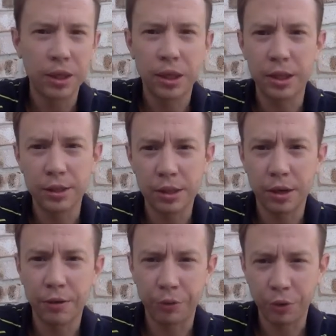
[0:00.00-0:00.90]
things
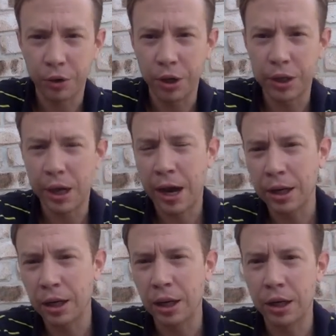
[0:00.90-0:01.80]
that Freud,
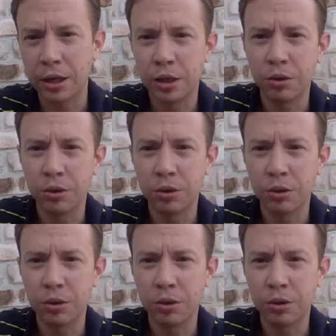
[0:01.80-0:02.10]
Adler,